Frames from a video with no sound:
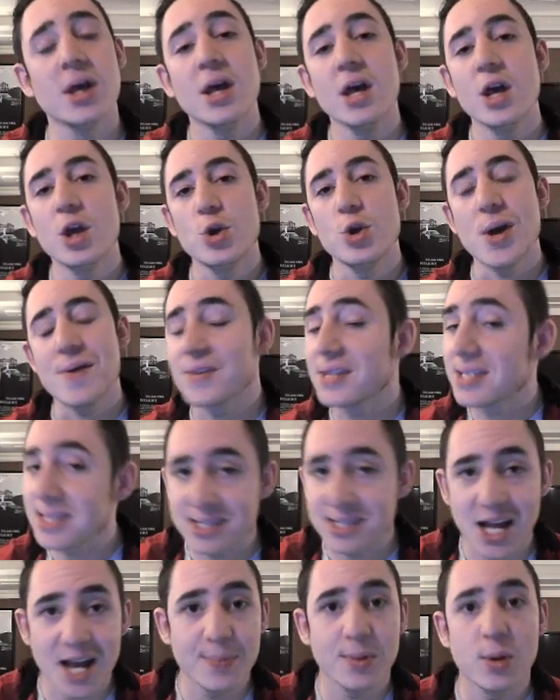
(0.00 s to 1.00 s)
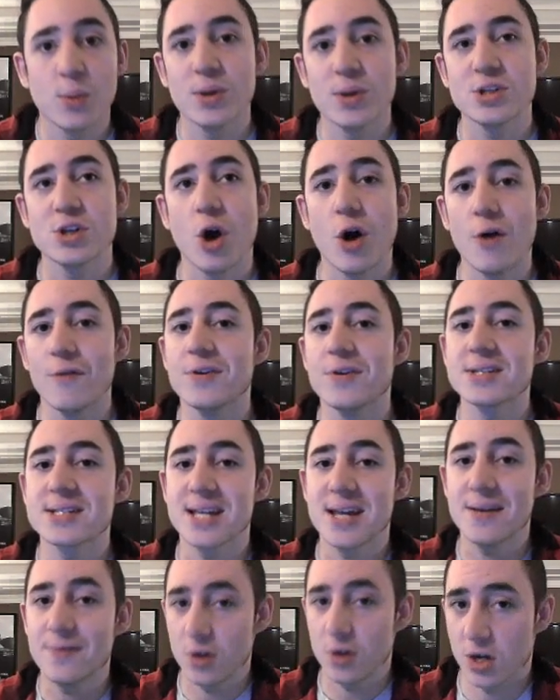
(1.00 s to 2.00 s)
You have the Sniper, which obviously,
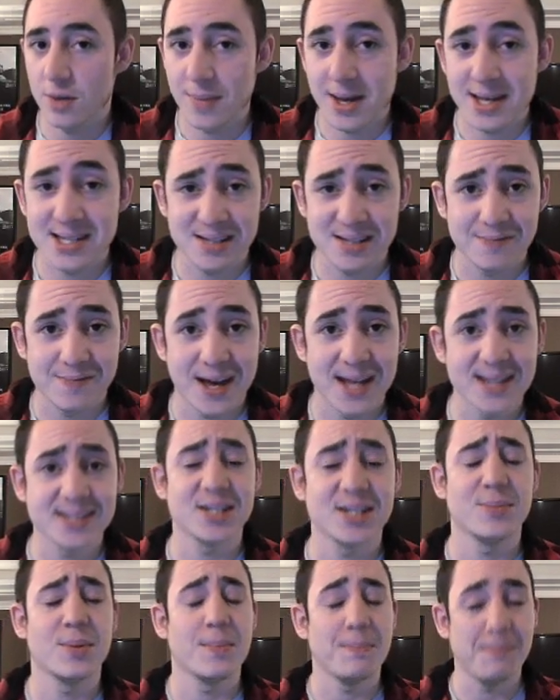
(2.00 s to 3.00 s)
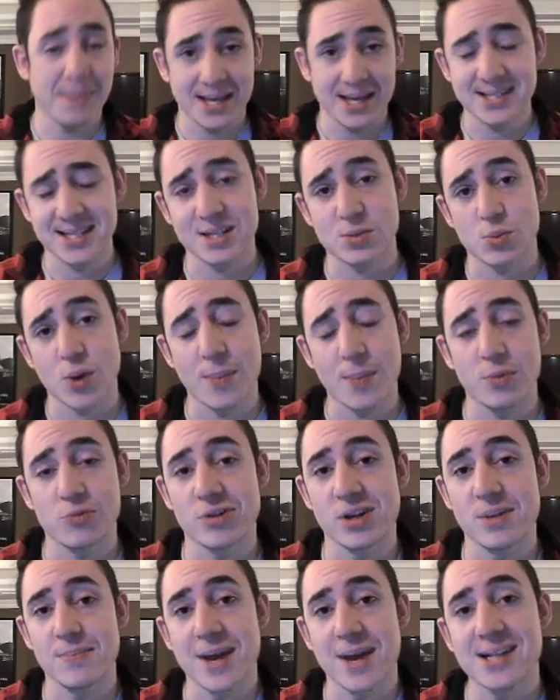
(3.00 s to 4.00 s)
if you're an amazing Phantom, makes this weapon really
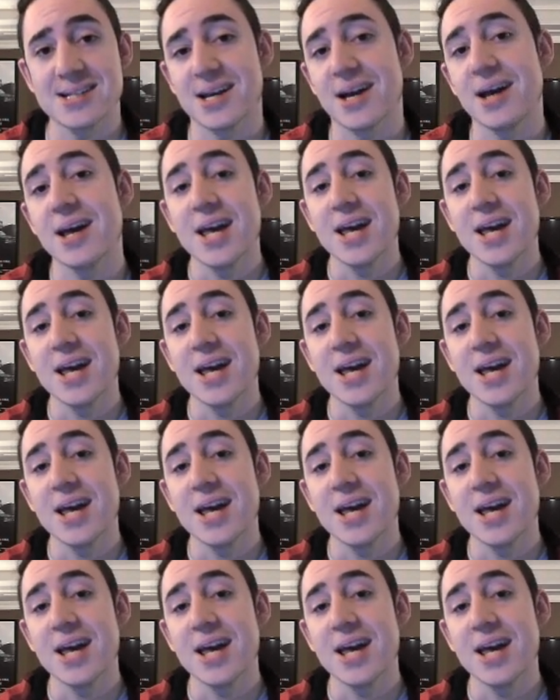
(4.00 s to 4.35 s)
meta.